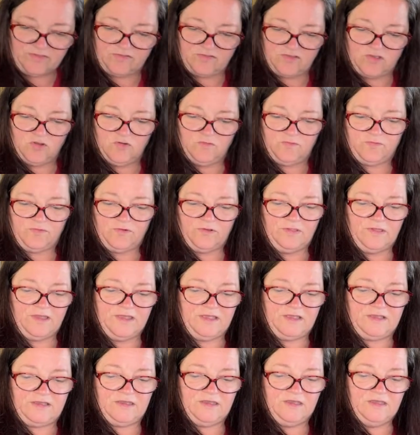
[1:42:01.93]
go for
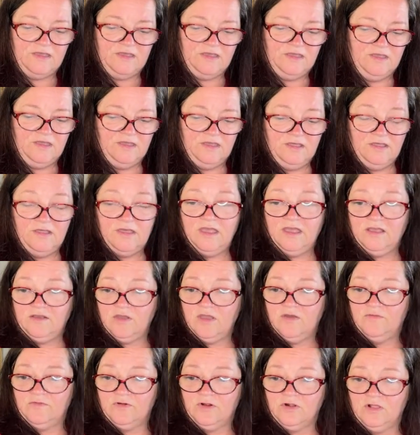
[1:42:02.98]
like
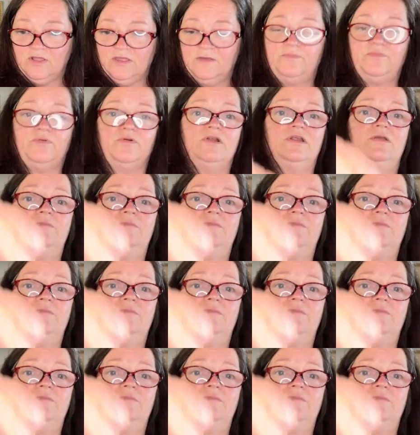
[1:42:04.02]
a really pretty